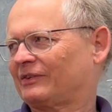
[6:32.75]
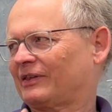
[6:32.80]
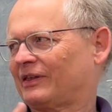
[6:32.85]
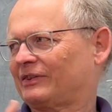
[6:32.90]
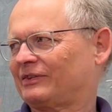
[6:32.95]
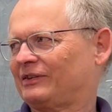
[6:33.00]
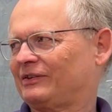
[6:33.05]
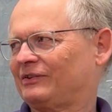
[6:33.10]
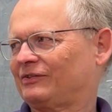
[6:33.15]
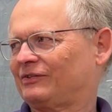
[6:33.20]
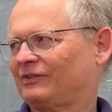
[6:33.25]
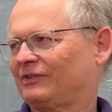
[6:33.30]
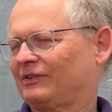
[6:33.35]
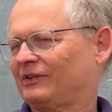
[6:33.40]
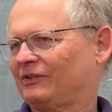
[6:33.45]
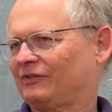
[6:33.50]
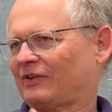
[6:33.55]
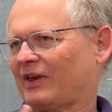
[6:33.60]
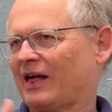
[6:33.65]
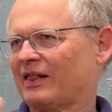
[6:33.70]
that these
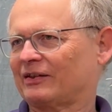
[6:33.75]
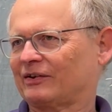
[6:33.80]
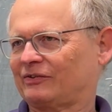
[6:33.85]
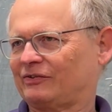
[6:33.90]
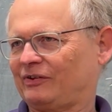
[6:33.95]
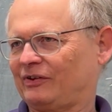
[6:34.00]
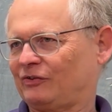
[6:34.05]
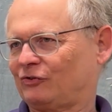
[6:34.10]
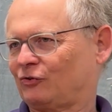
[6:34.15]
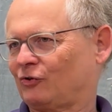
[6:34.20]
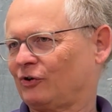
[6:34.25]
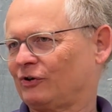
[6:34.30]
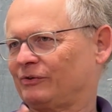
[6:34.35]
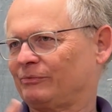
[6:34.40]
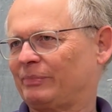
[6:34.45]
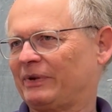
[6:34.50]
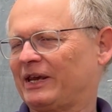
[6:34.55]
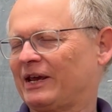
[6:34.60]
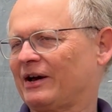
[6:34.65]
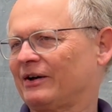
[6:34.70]
galaxies
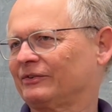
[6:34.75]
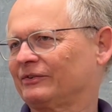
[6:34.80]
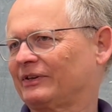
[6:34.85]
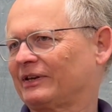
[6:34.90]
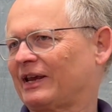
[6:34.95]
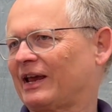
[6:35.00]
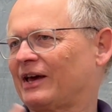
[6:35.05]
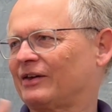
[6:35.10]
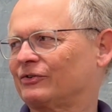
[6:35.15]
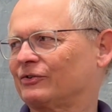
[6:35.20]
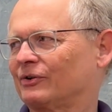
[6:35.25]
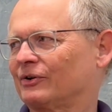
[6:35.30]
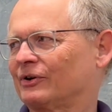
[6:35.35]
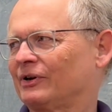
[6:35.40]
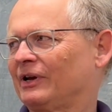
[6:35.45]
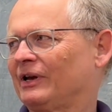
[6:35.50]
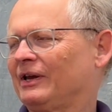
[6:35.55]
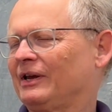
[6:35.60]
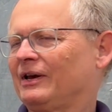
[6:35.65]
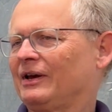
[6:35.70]
couldn't be held together.